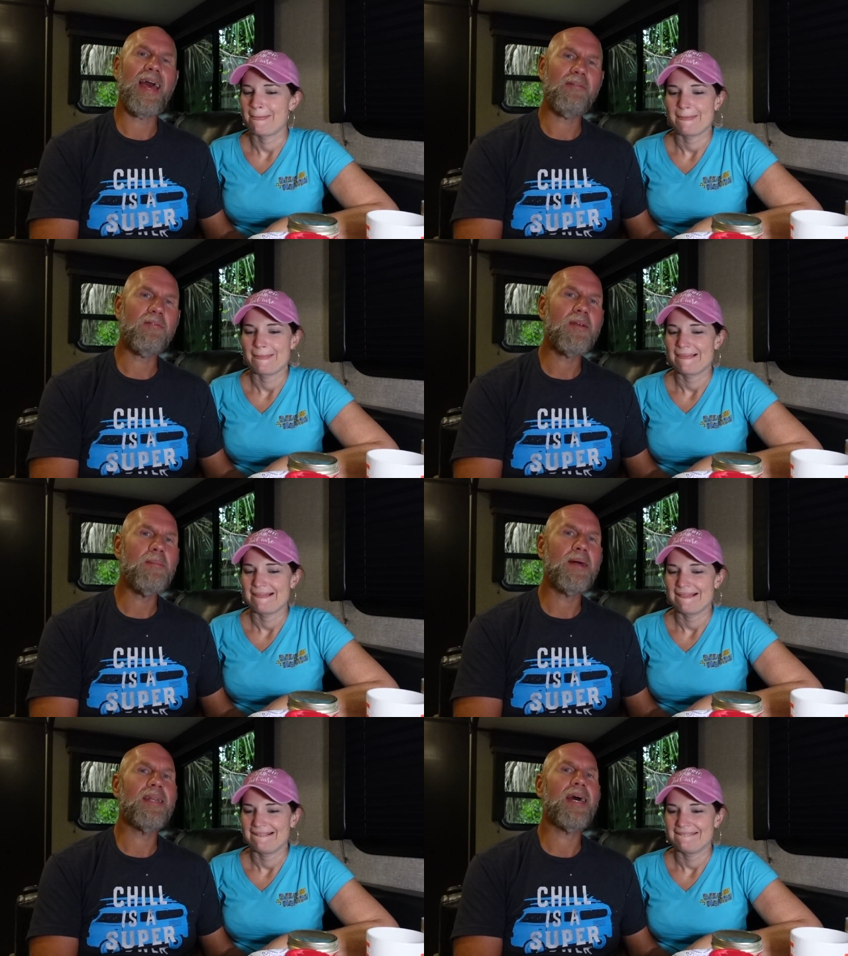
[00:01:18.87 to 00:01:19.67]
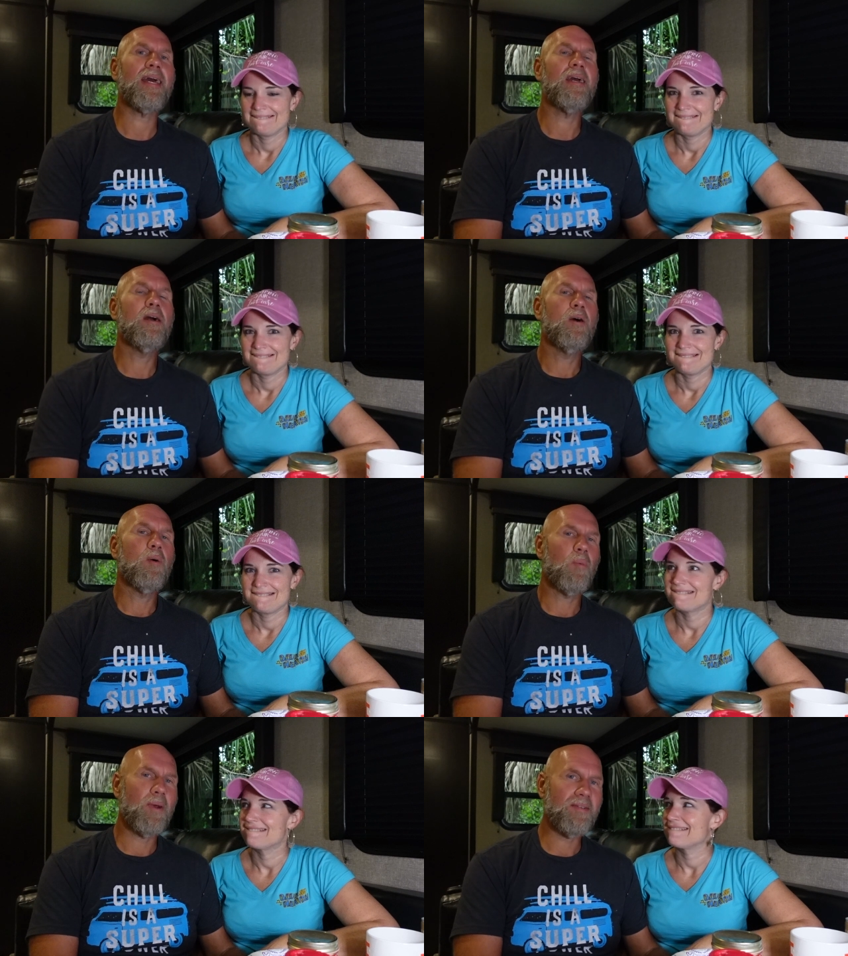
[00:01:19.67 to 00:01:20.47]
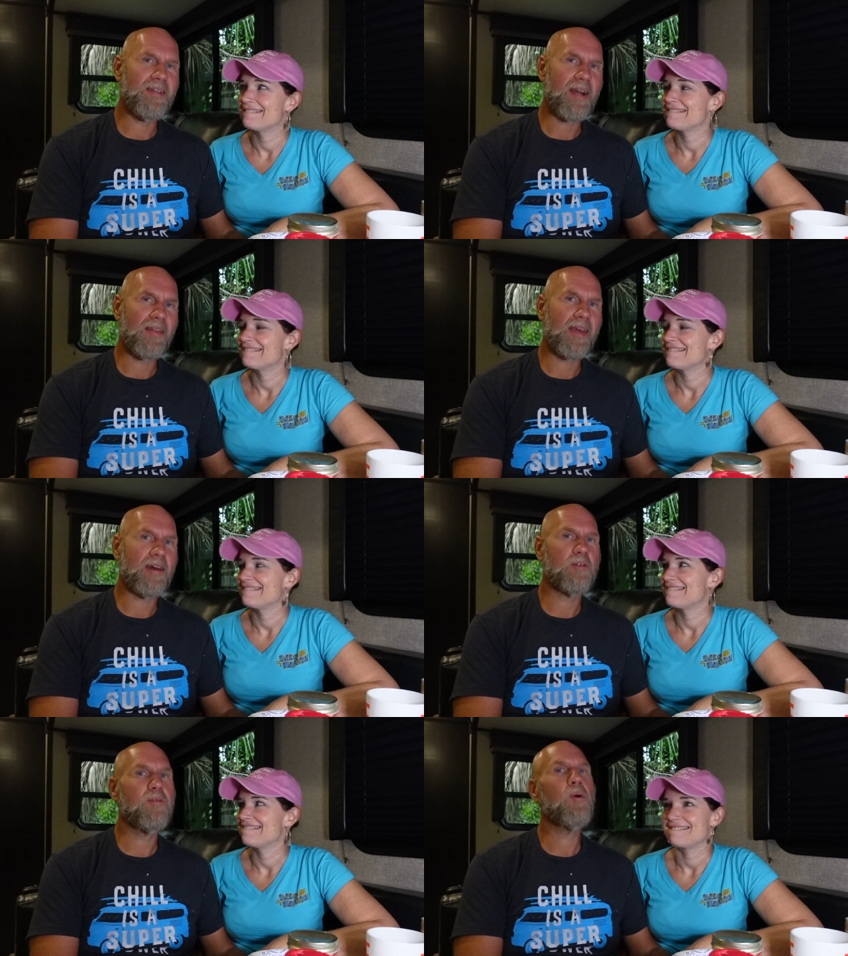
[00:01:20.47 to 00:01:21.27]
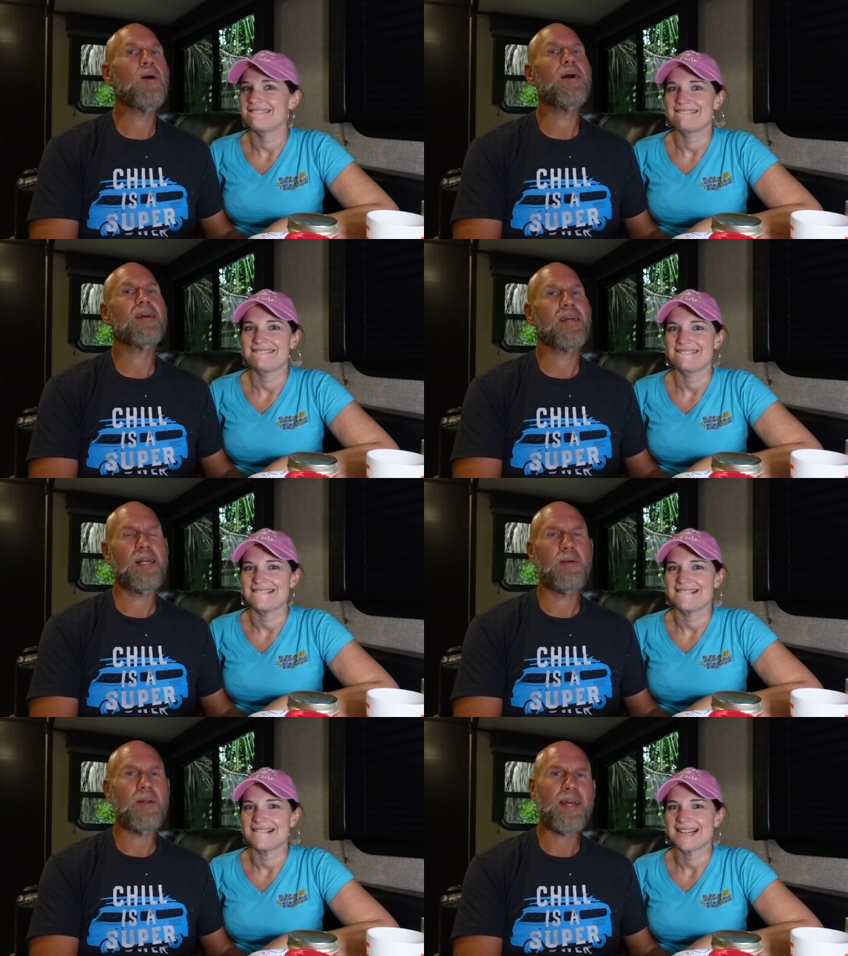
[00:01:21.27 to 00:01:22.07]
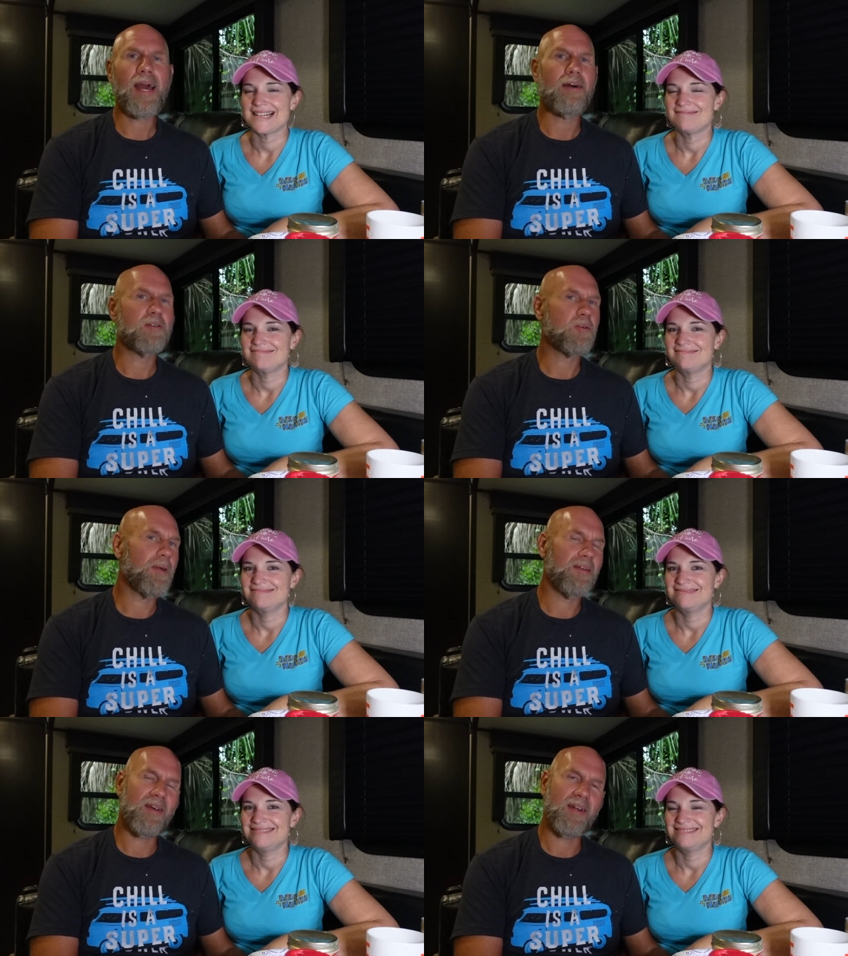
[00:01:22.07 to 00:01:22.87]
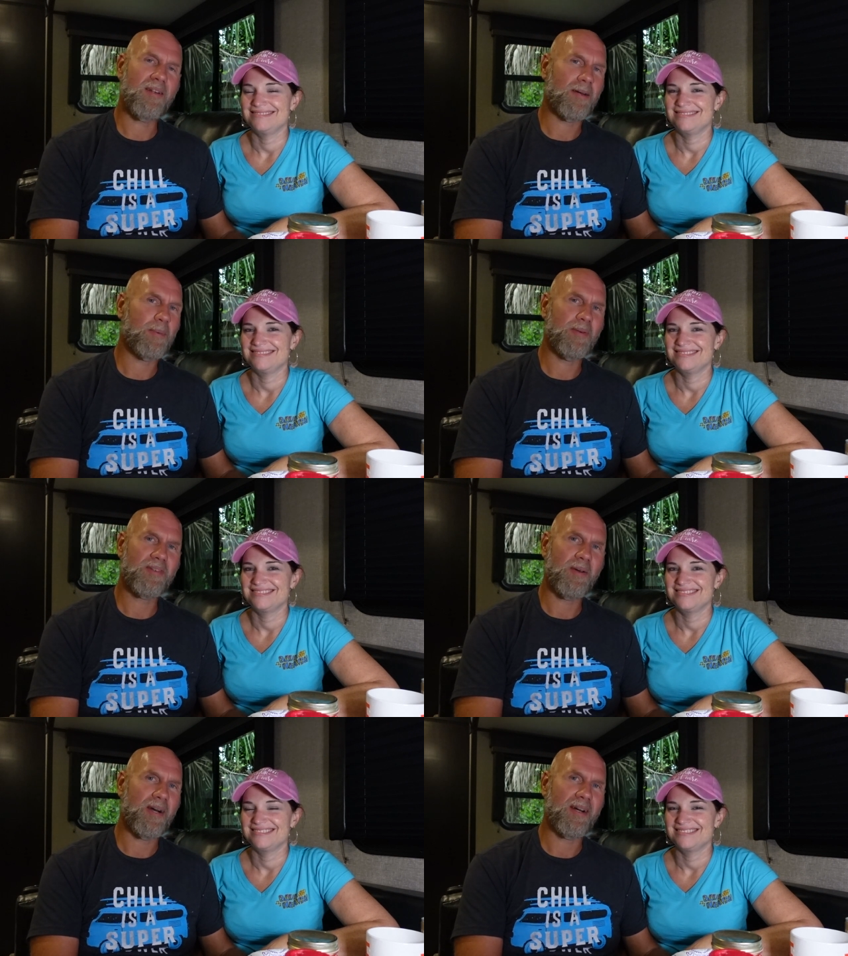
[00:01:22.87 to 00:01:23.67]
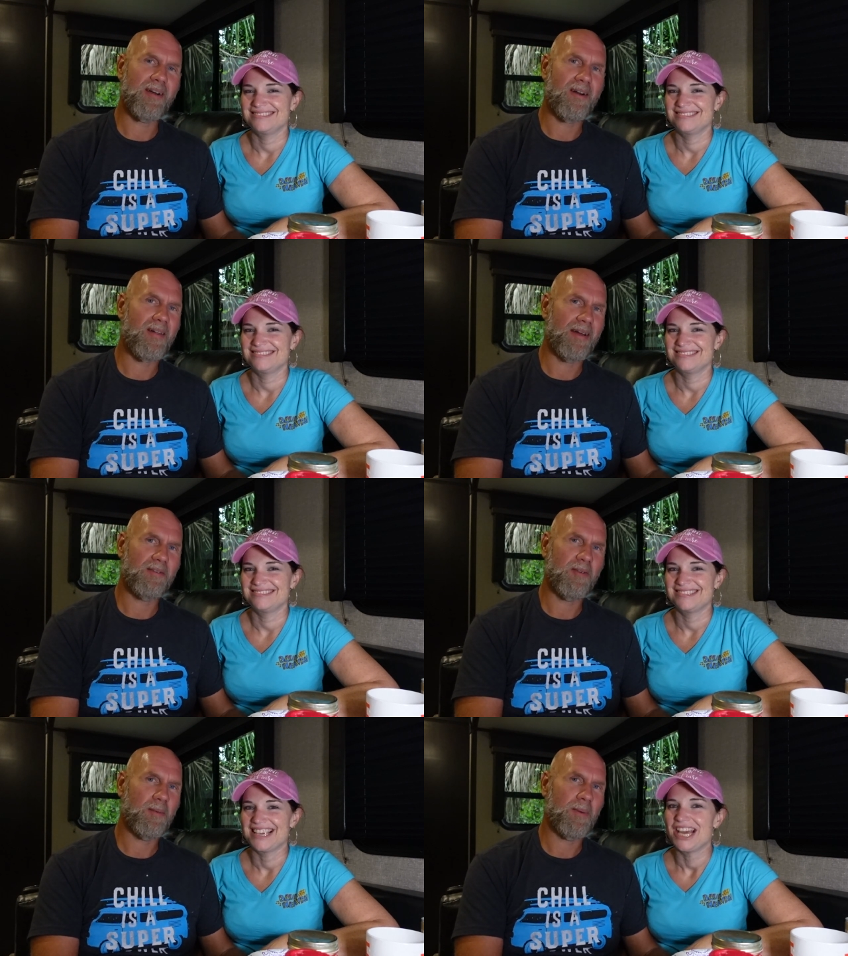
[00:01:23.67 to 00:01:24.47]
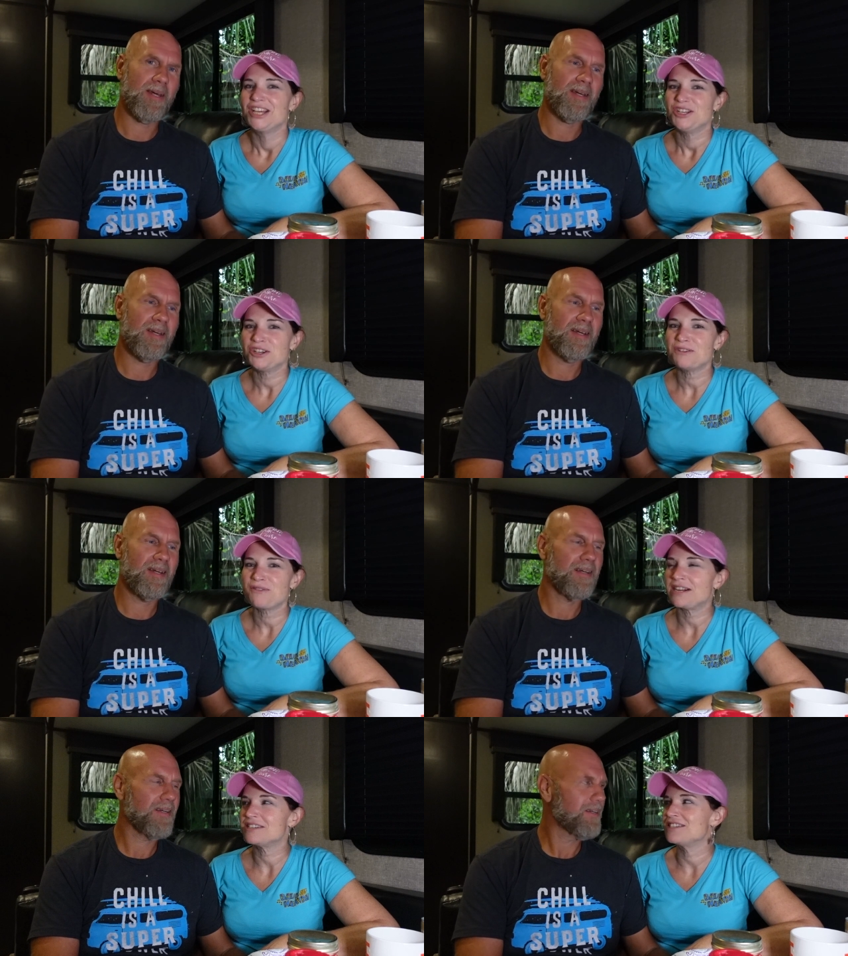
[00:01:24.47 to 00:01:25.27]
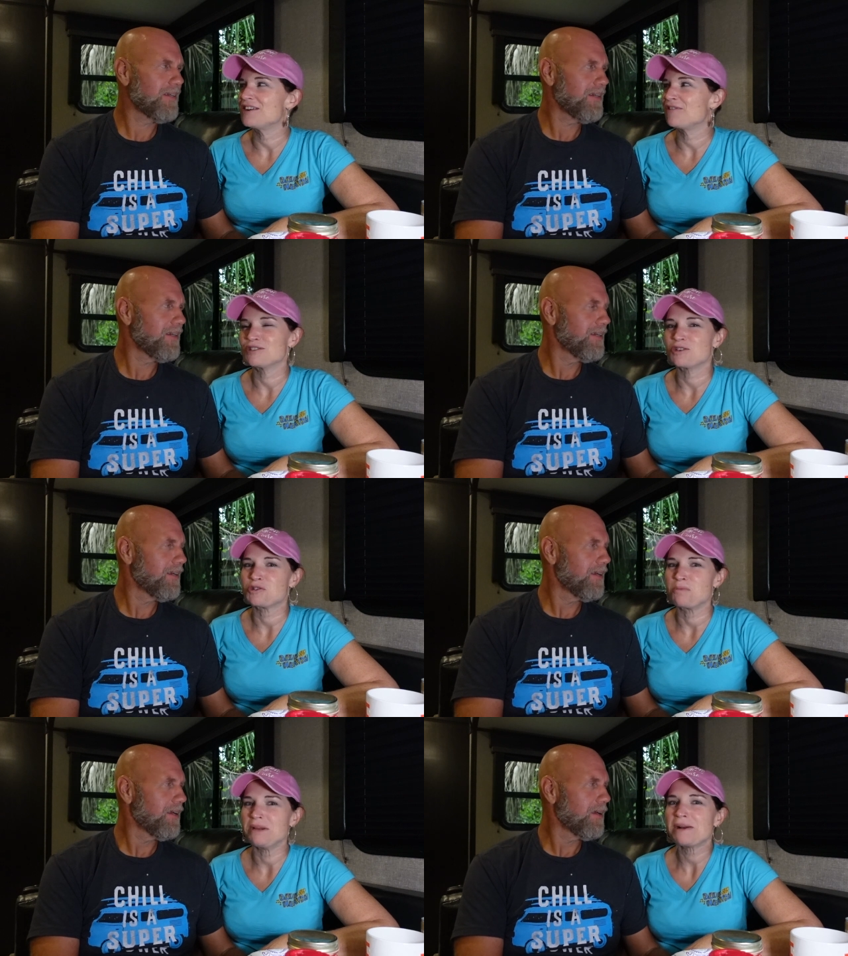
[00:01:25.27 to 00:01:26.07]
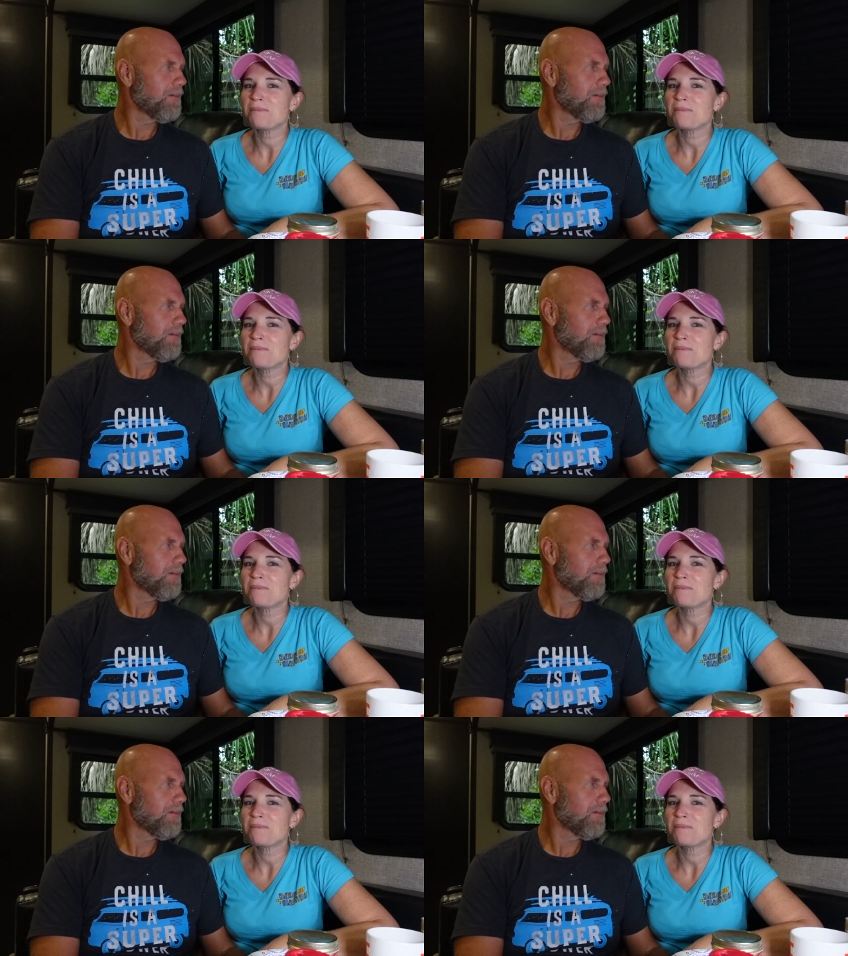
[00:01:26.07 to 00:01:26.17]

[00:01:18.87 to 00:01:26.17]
Speaker 1: every Monday, we sit down on the couch for Keto on the Couch. We just kind of talk about what's going on in our lives for the week.
Speaker 2: You can find us in different social media